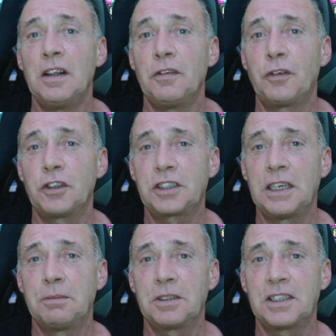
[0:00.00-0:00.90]
first
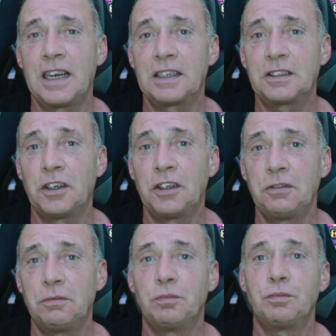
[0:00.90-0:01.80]
game I checked out
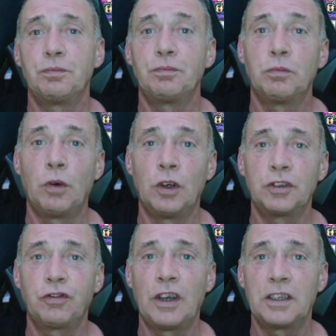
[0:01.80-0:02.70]

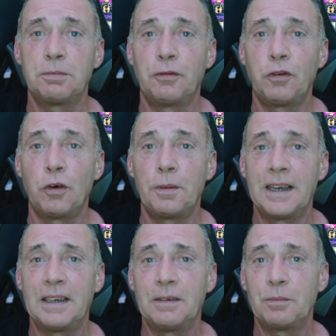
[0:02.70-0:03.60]
was
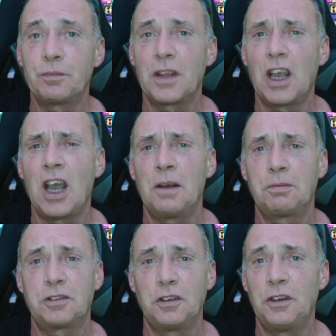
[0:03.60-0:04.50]
Phasmophobia.
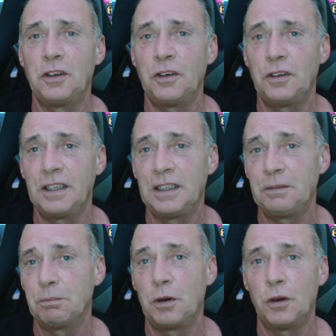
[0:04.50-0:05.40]
Absolutely
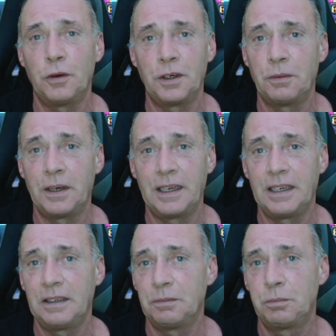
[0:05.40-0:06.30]
blown away.
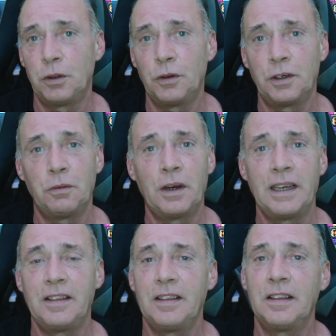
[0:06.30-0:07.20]
Blown
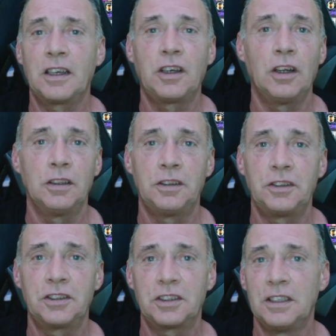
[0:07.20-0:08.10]
away. The
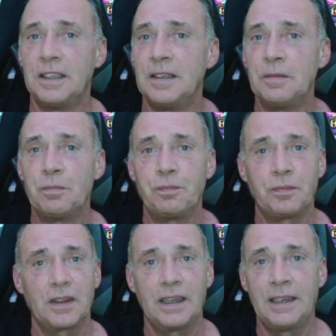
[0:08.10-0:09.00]
colours
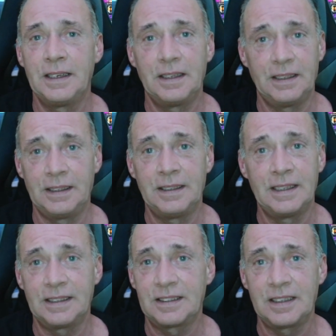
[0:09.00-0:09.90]
in, in
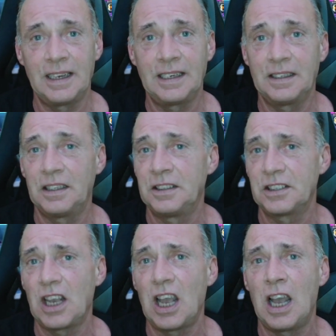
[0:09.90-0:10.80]
this thing is
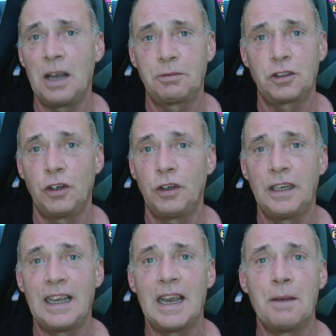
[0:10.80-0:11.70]

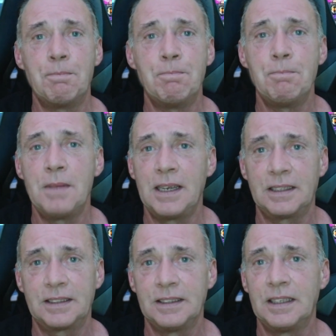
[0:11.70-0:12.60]
absolutely
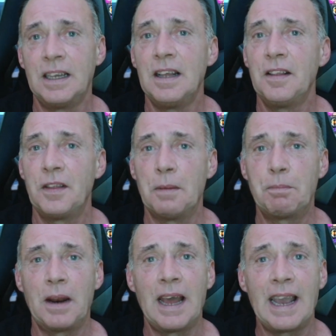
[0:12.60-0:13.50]
amazing. The
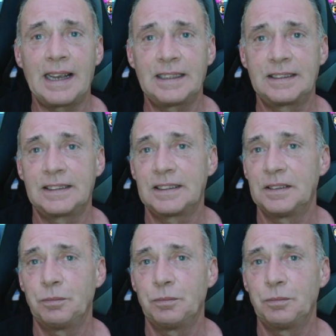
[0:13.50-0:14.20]
blacks,